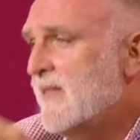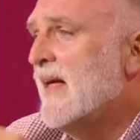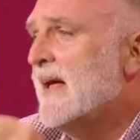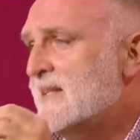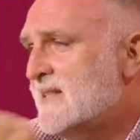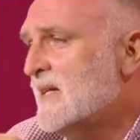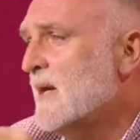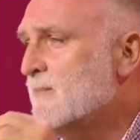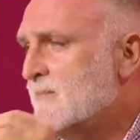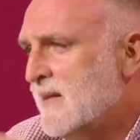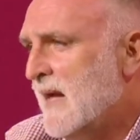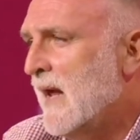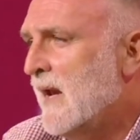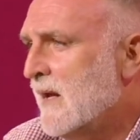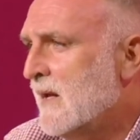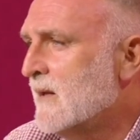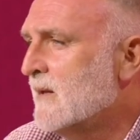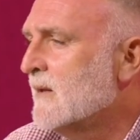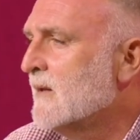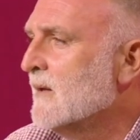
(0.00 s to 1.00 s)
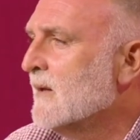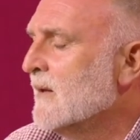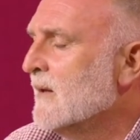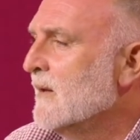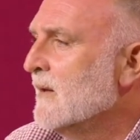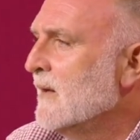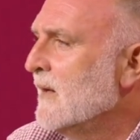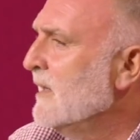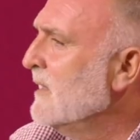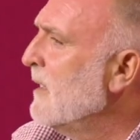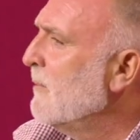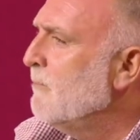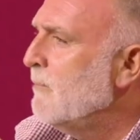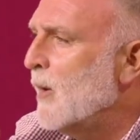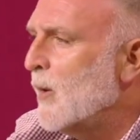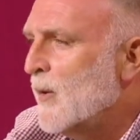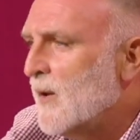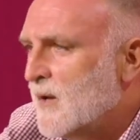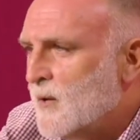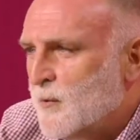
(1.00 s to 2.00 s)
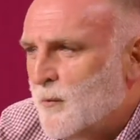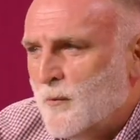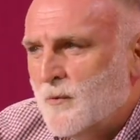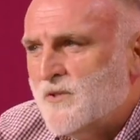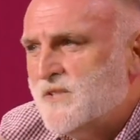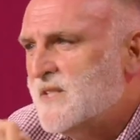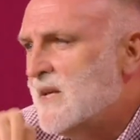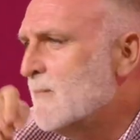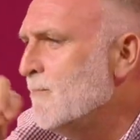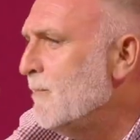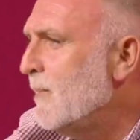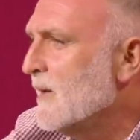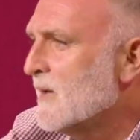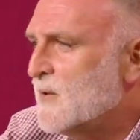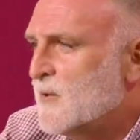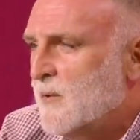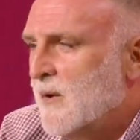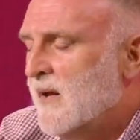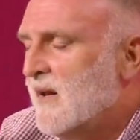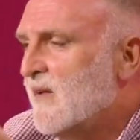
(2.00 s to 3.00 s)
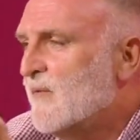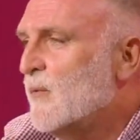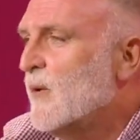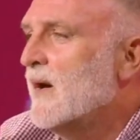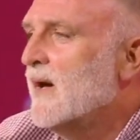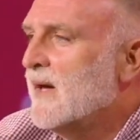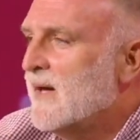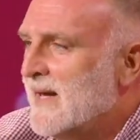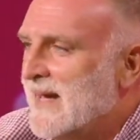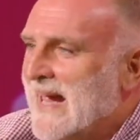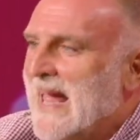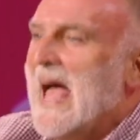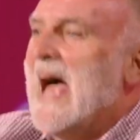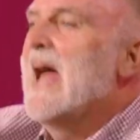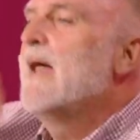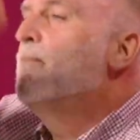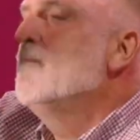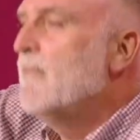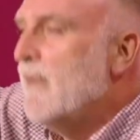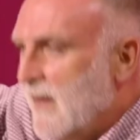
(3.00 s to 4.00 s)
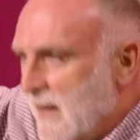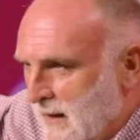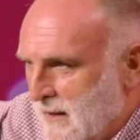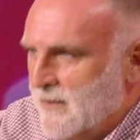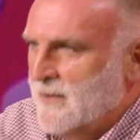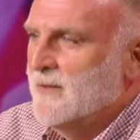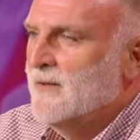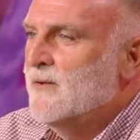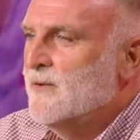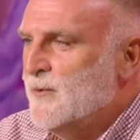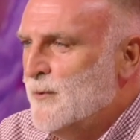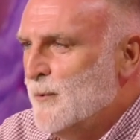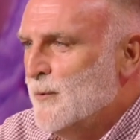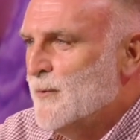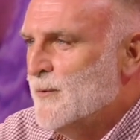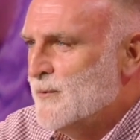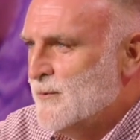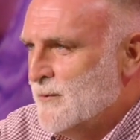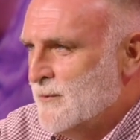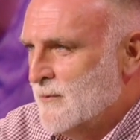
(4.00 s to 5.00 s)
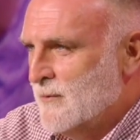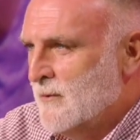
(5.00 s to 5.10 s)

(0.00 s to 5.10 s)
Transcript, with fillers: that same talent, in a very simple, creative way, can be used